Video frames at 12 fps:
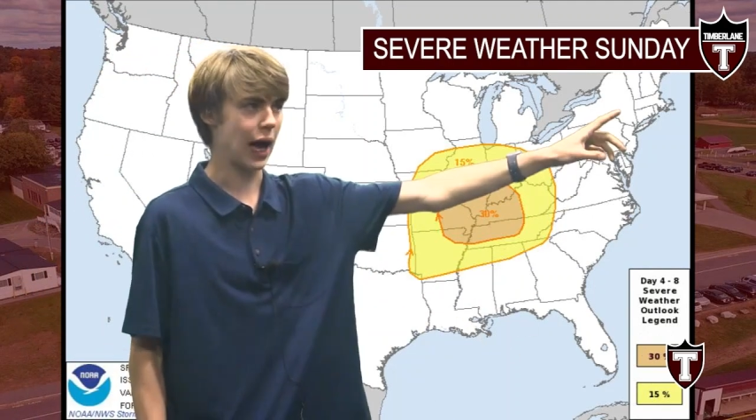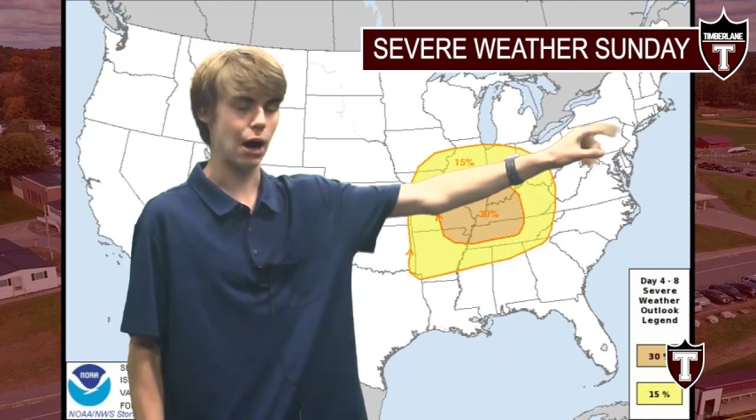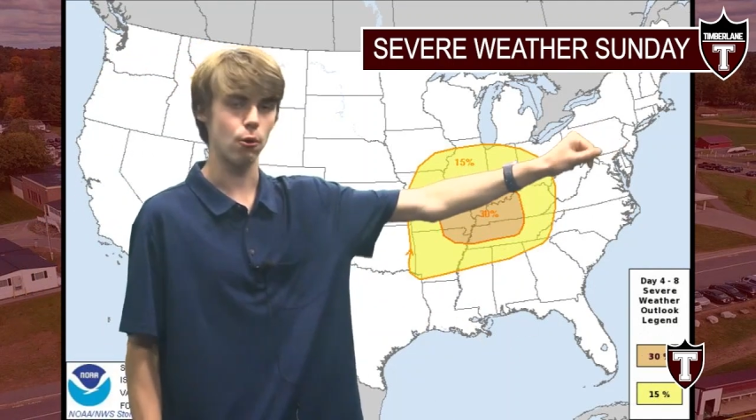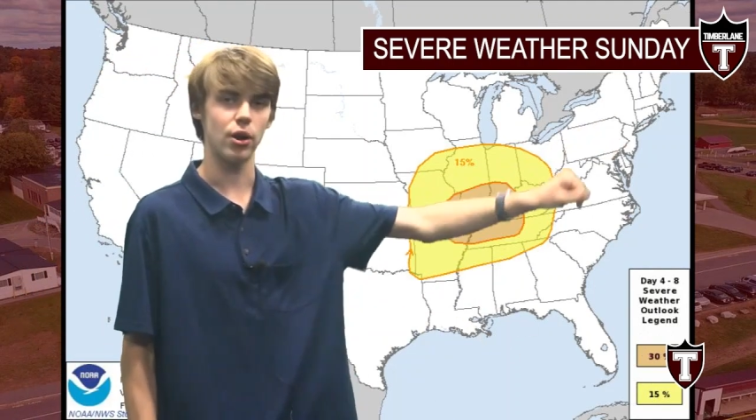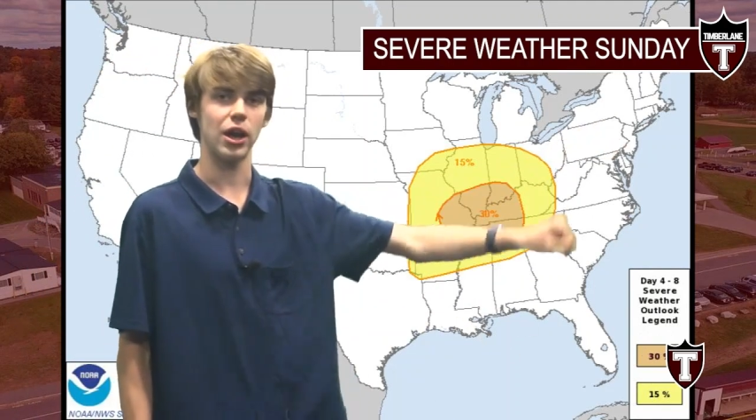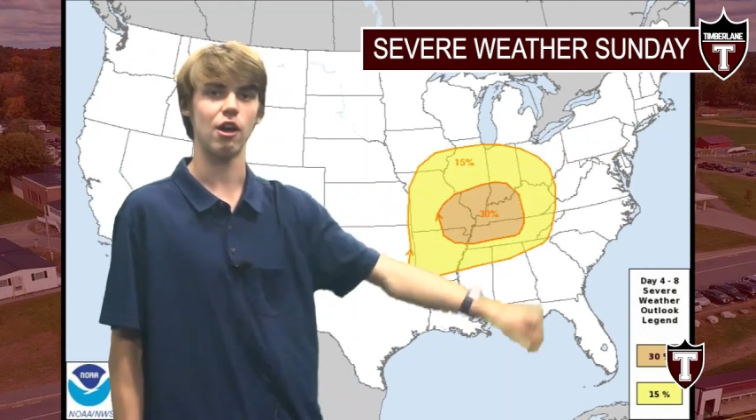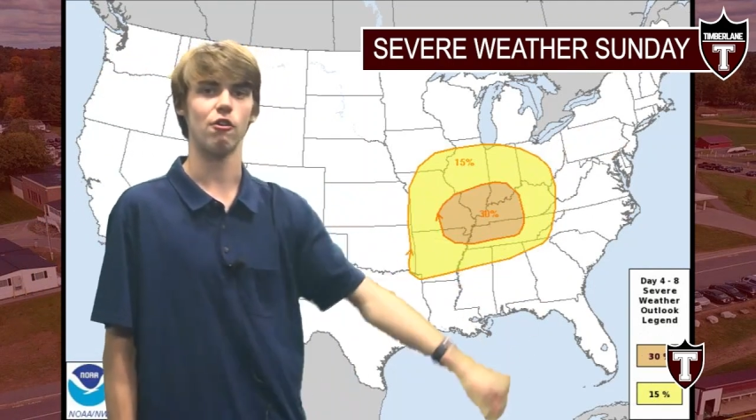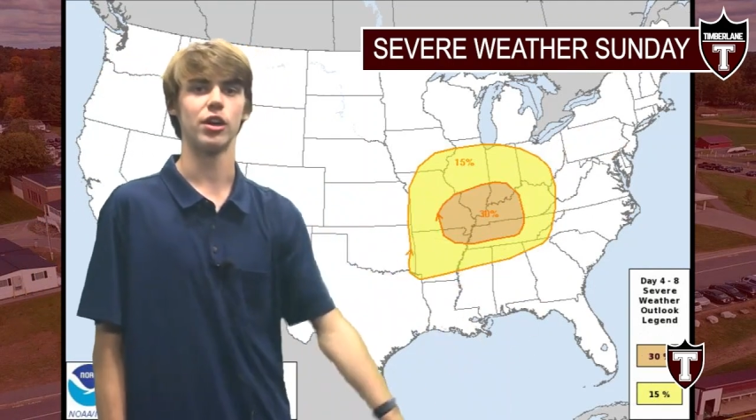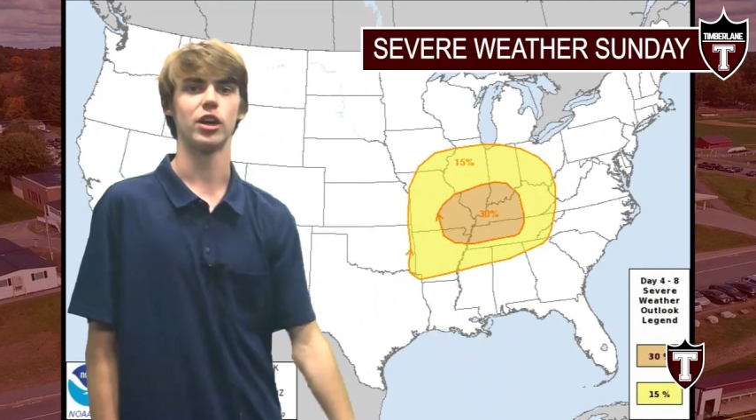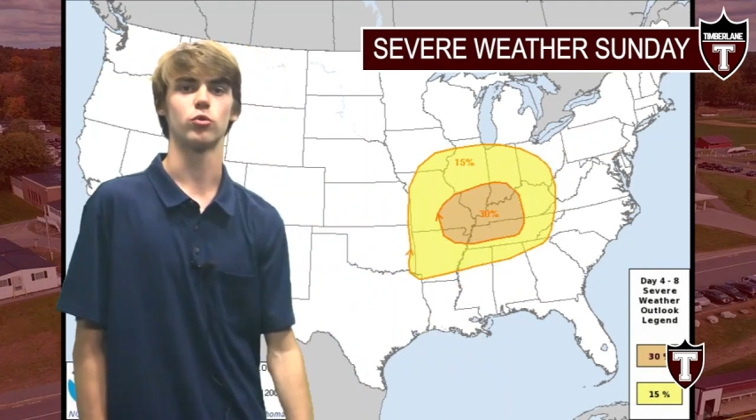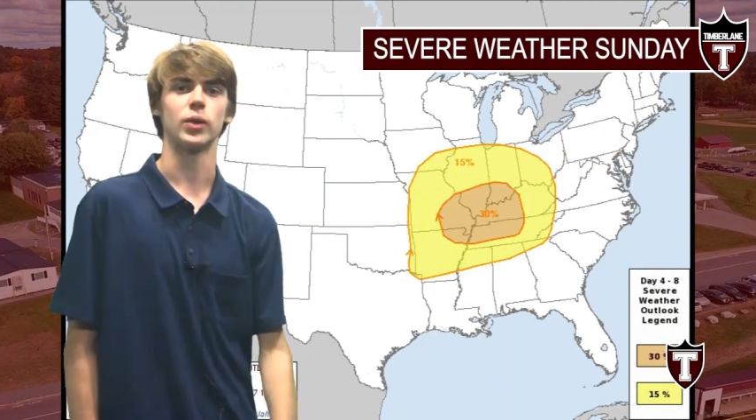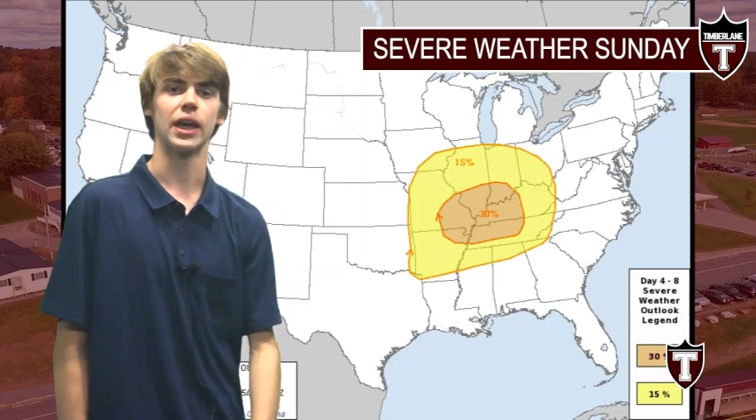our
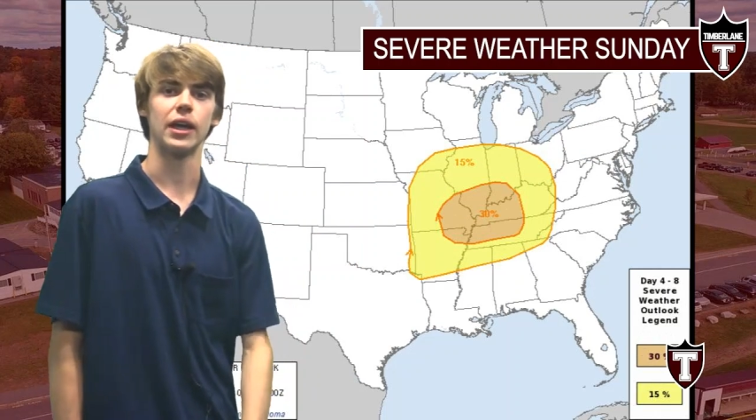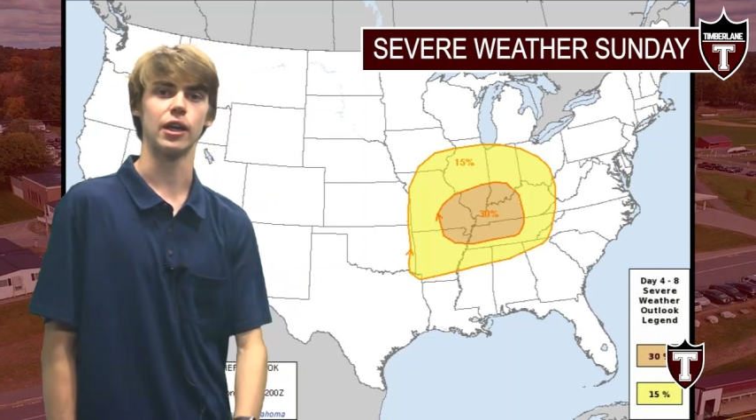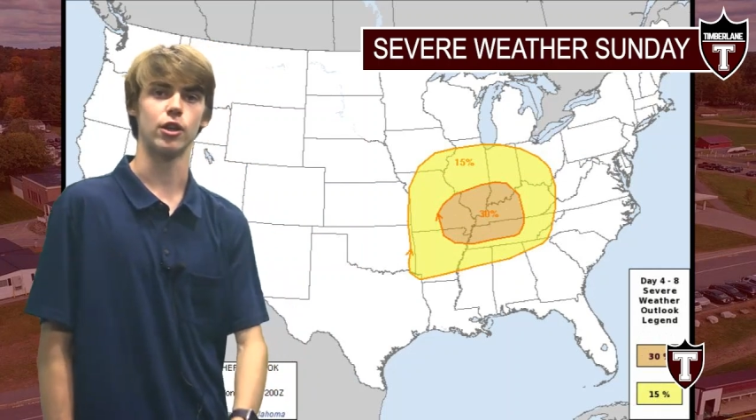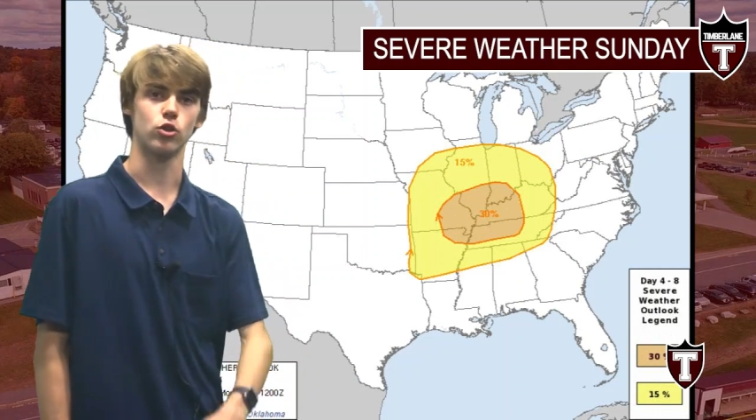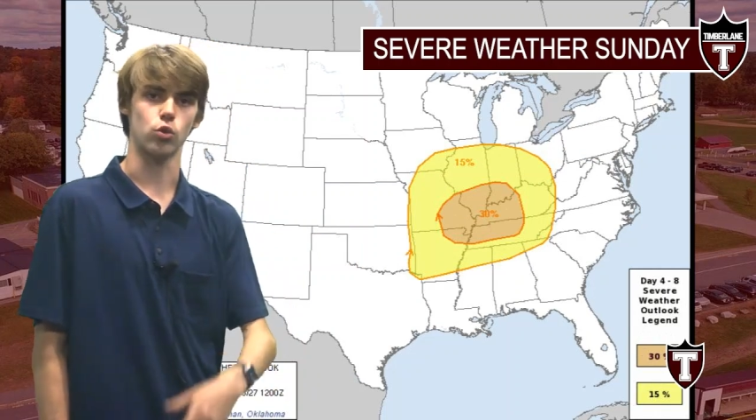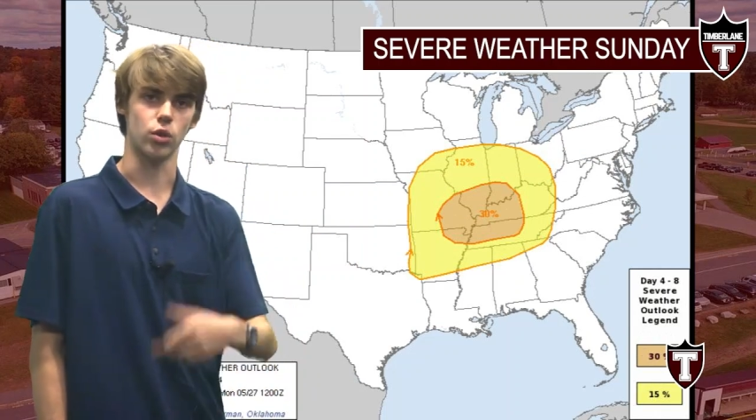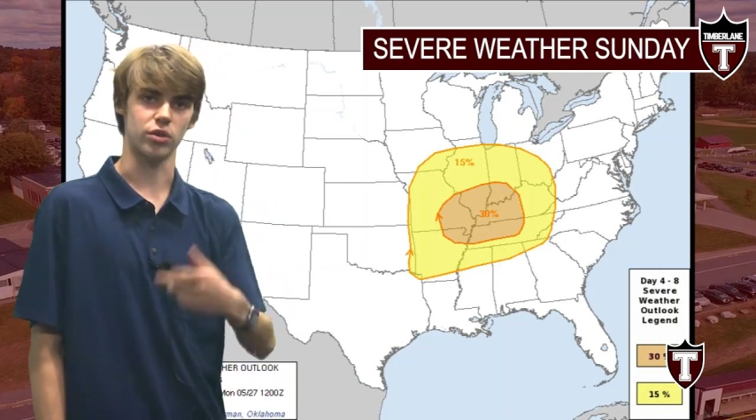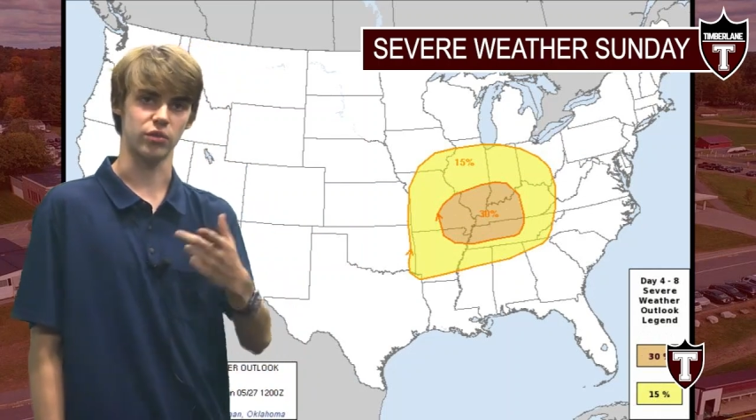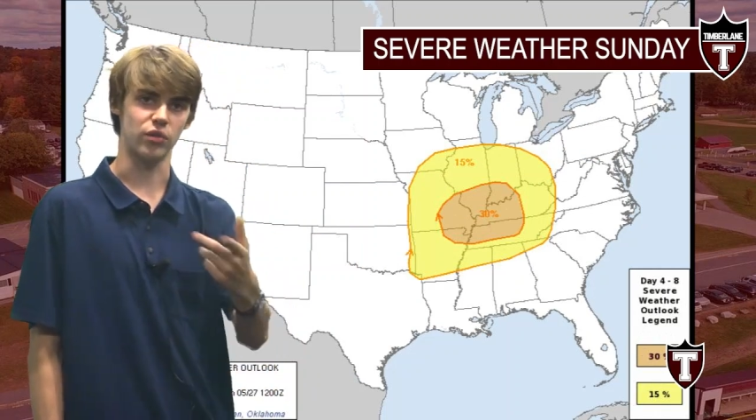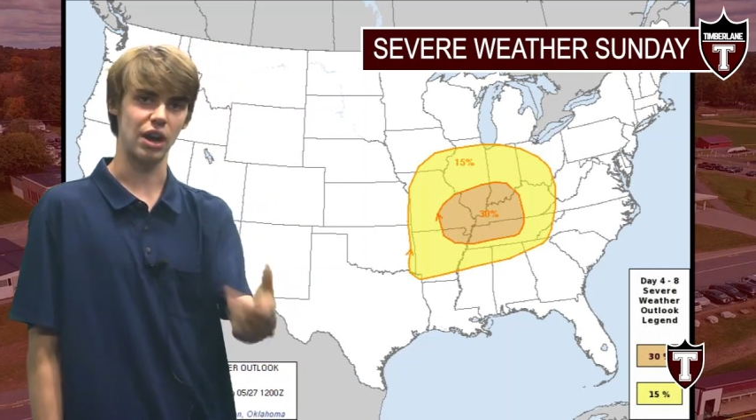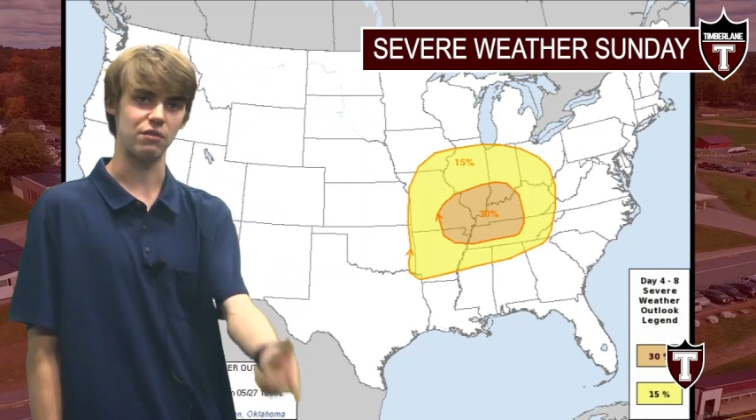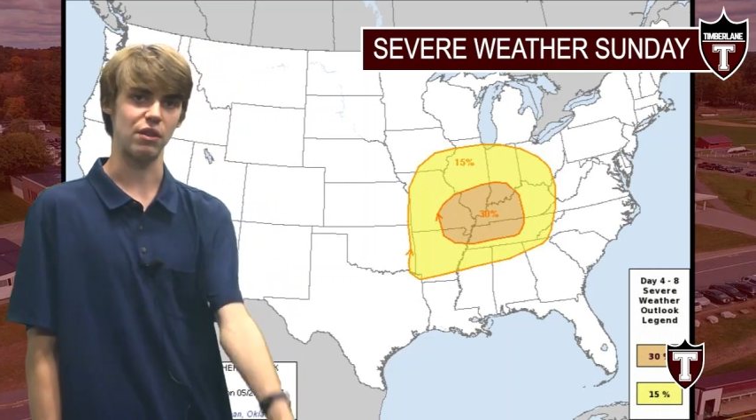area as we get in towards the
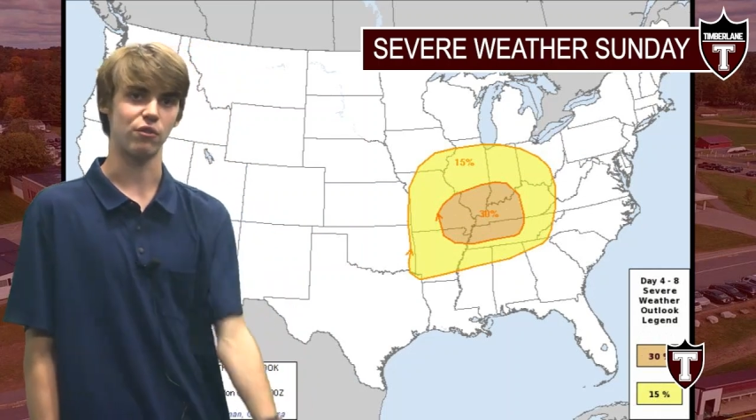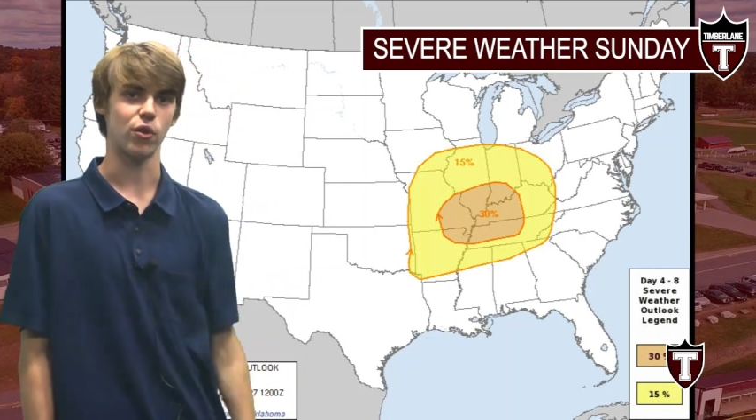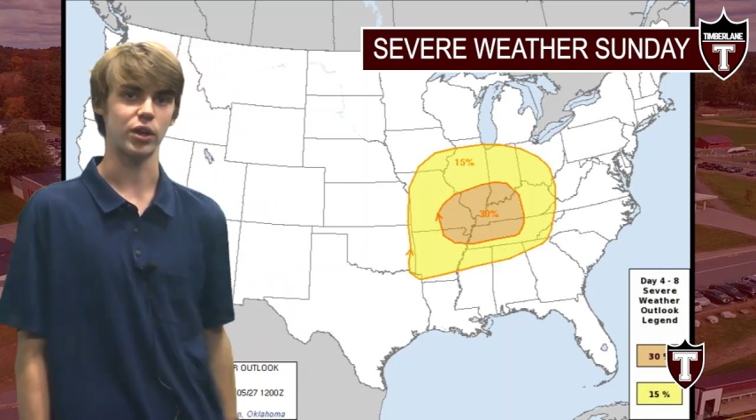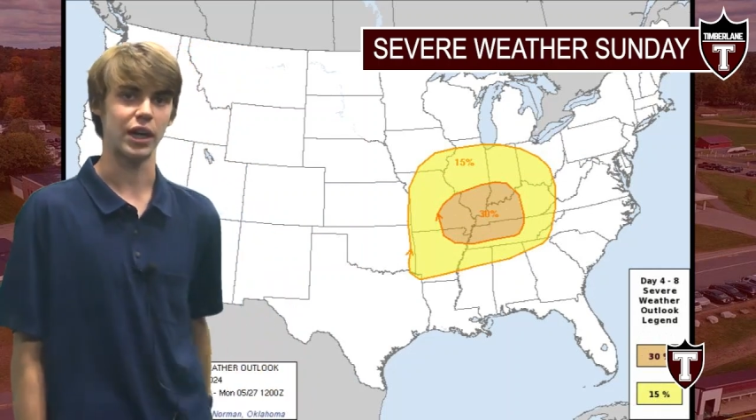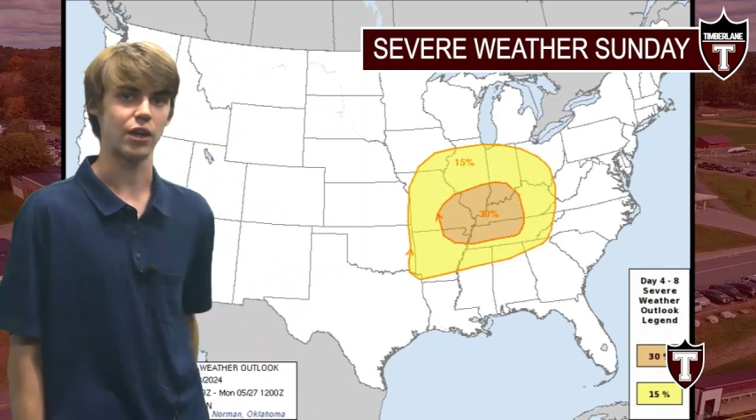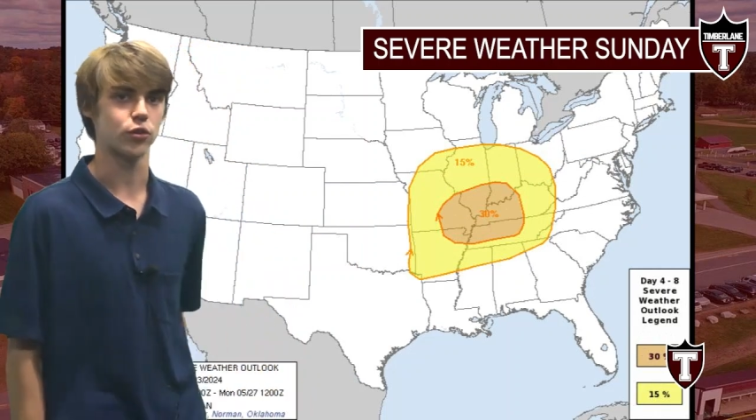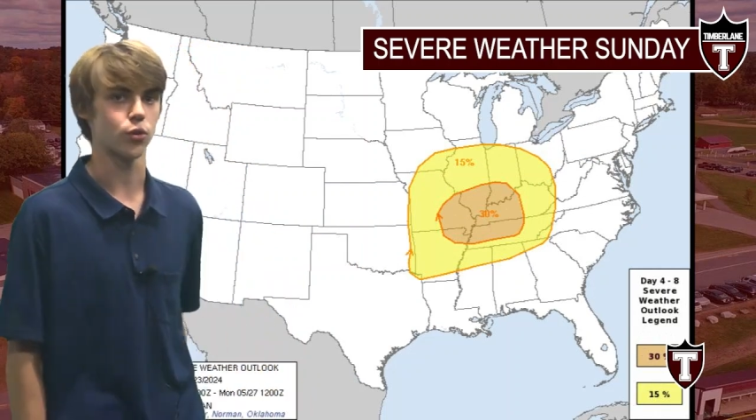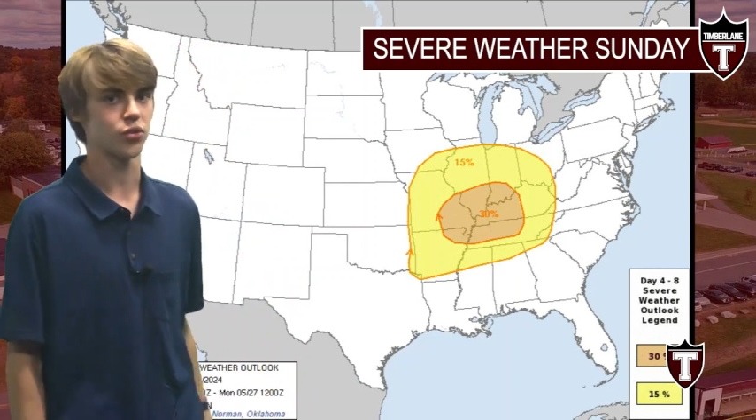5-day forecast.